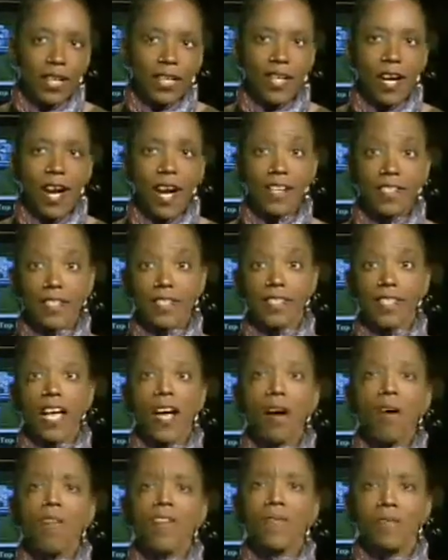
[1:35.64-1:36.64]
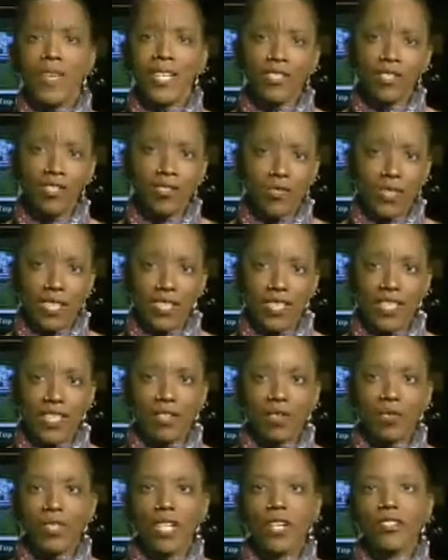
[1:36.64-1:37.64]
Gaza's health ministry
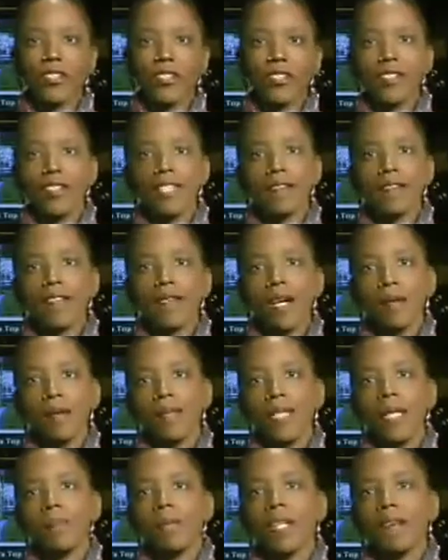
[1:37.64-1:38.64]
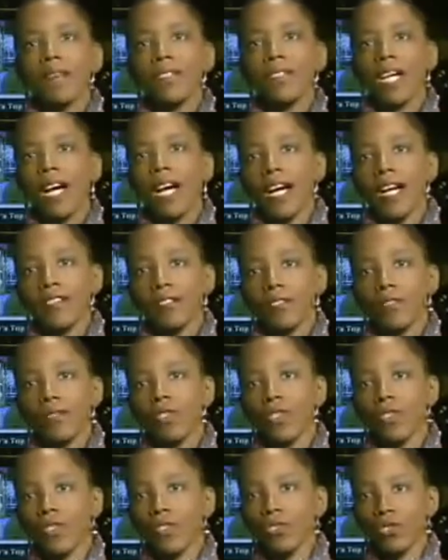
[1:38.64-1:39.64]
says 375 people have died due
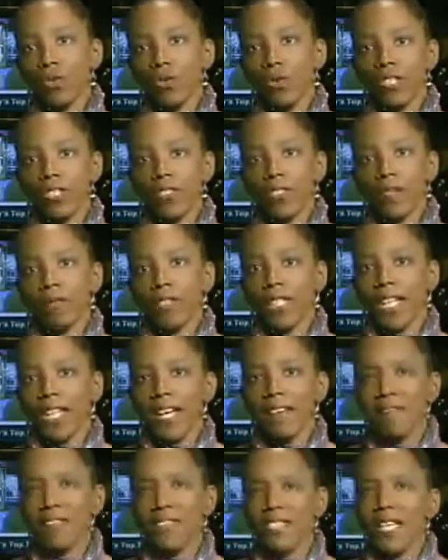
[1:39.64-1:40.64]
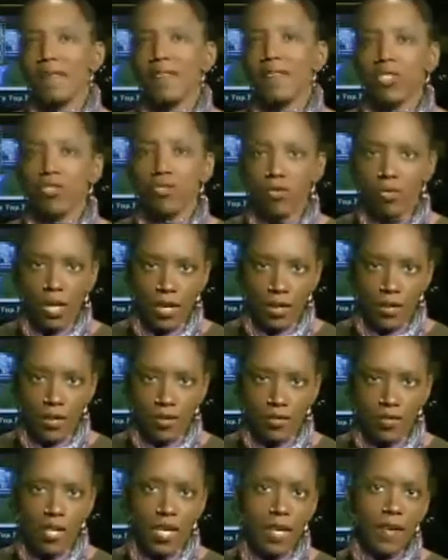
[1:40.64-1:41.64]
to the shortage of life-saving
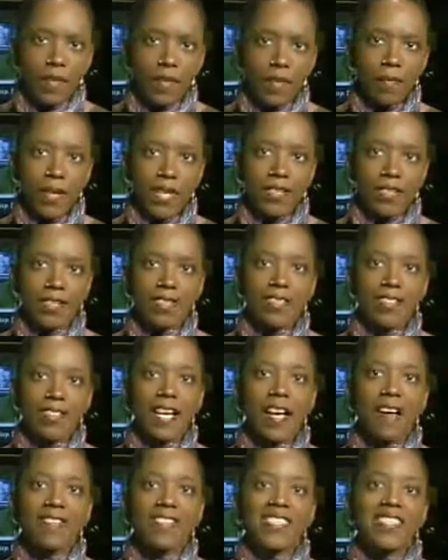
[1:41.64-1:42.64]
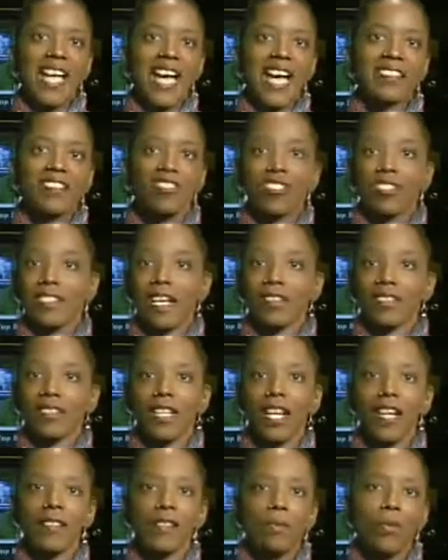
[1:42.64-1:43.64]
drugs. The medicines have sat just
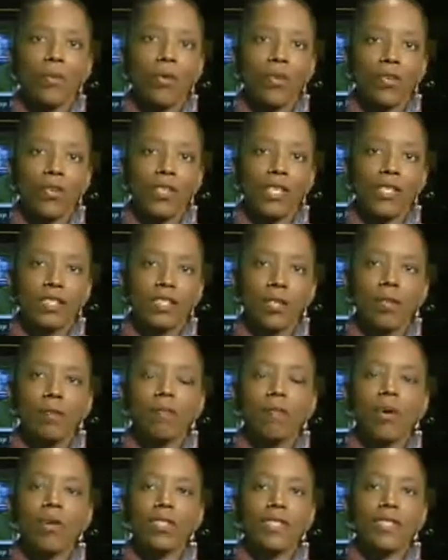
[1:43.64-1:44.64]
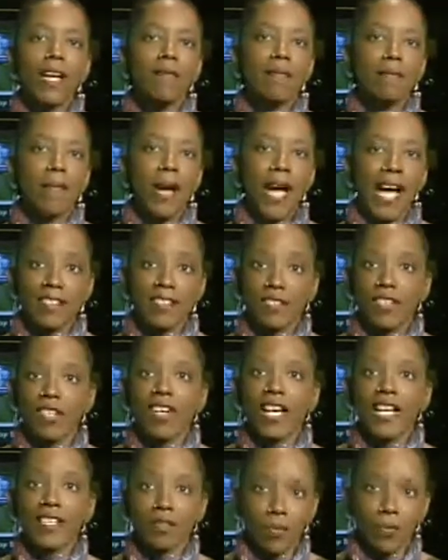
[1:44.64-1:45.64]
outside the border until most have passed
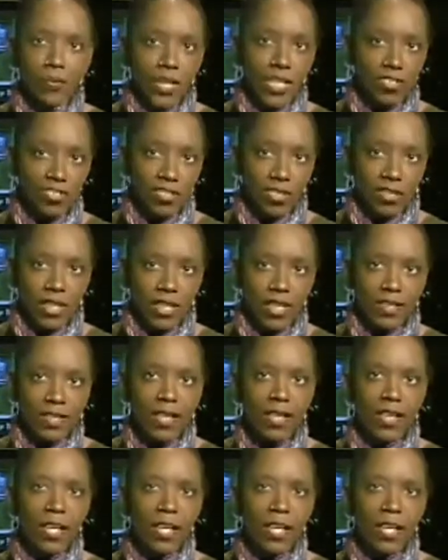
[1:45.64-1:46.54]
their expiration date.